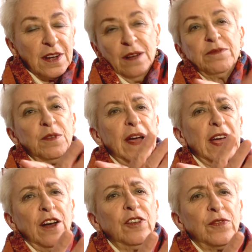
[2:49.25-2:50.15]
come to my
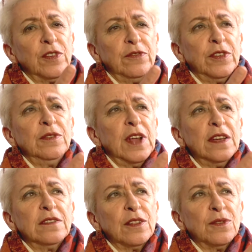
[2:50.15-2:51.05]
house for a few
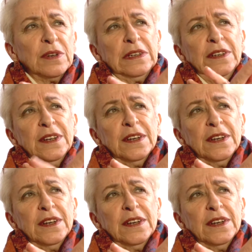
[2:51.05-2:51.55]
days. I thought, I